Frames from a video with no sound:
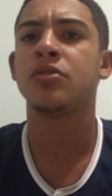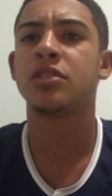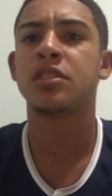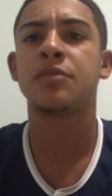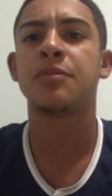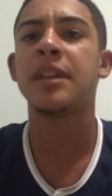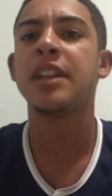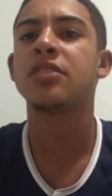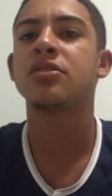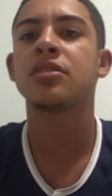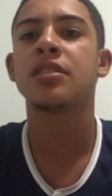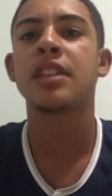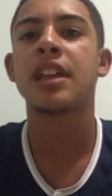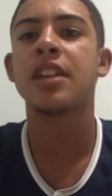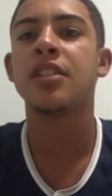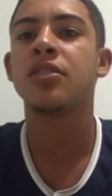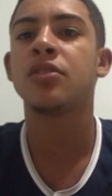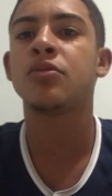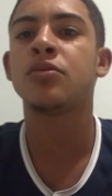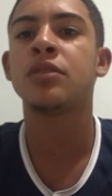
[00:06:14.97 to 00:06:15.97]
Just make sure that
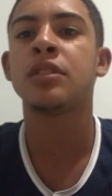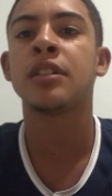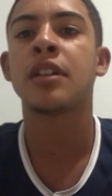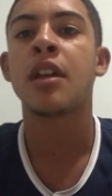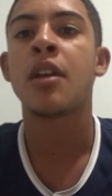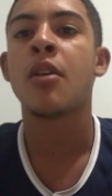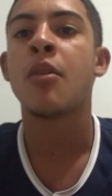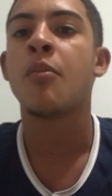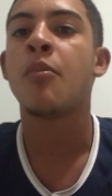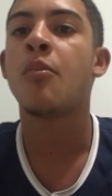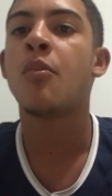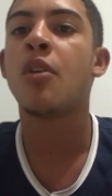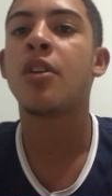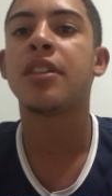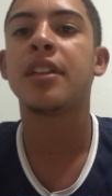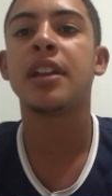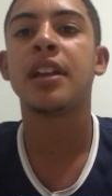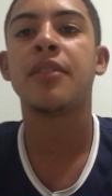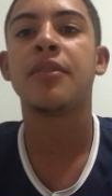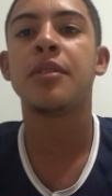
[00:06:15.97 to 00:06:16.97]
you're doing more
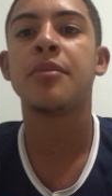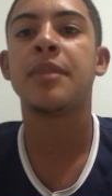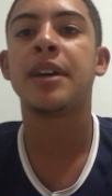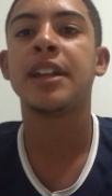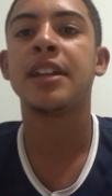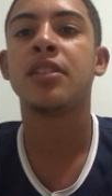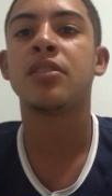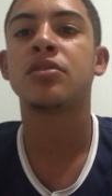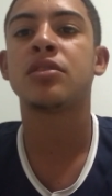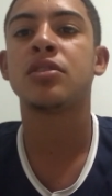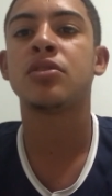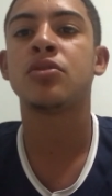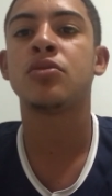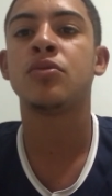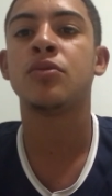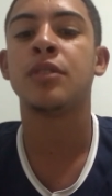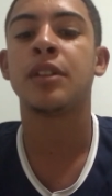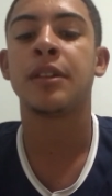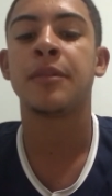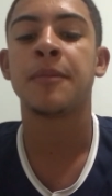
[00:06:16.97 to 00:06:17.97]
than everybody else is
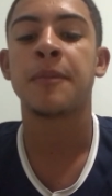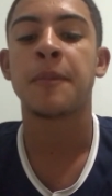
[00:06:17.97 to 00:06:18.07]
doing.